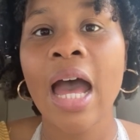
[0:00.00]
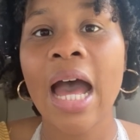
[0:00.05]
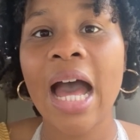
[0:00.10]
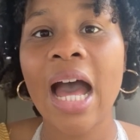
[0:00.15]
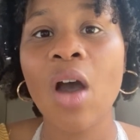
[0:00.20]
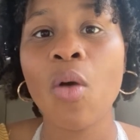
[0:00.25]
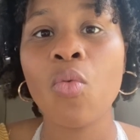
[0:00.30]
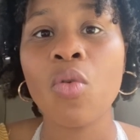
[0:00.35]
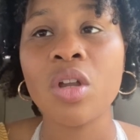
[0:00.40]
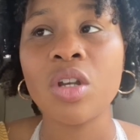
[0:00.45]

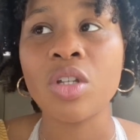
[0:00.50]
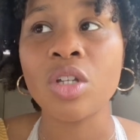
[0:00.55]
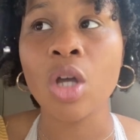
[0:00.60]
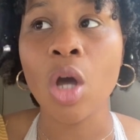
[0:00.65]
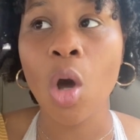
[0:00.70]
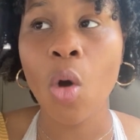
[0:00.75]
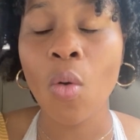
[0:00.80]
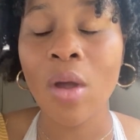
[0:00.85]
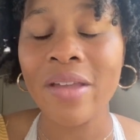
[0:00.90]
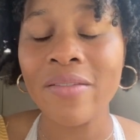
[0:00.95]
I would
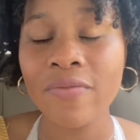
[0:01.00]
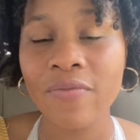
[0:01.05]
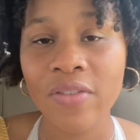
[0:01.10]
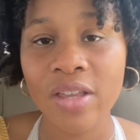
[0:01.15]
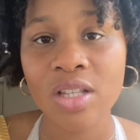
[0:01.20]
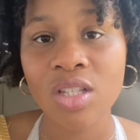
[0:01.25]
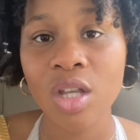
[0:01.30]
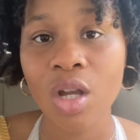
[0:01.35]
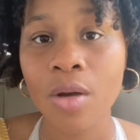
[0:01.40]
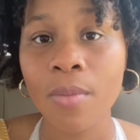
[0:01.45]
go and
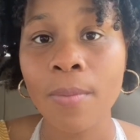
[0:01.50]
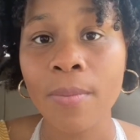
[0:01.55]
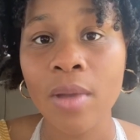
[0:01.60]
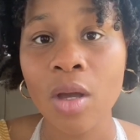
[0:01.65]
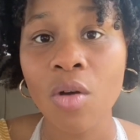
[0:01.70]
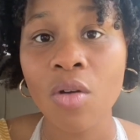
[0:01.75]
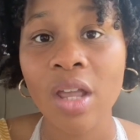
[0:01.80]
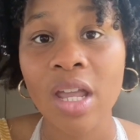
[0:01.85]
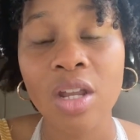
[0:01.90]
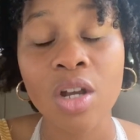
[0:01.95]
fix her
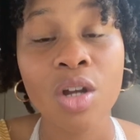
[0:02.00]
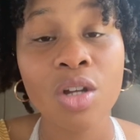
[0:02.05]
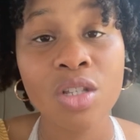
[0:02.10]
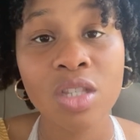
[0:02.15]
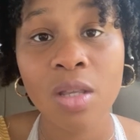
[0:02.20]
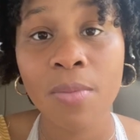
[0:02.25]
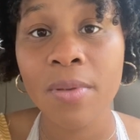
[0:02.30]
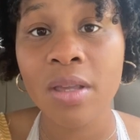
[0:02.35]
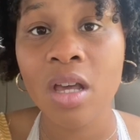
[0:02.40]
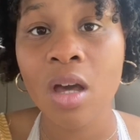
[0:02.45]
milk in her
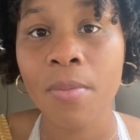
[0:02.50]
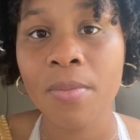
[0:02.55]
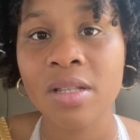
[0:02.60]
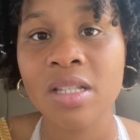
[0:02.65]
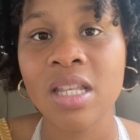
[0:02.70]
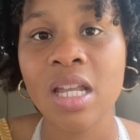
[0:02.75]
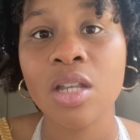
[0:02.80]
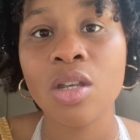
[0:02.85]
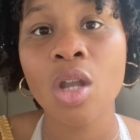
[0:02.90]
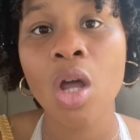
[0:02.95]
sippy cup and
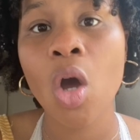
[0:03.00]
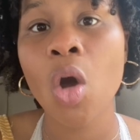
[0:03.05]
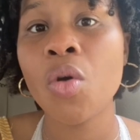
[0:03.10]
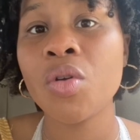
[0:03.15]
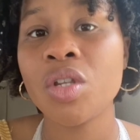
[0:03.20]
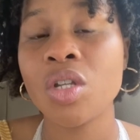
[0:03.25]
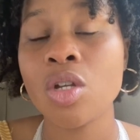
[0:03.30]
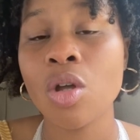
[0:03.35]
say, no,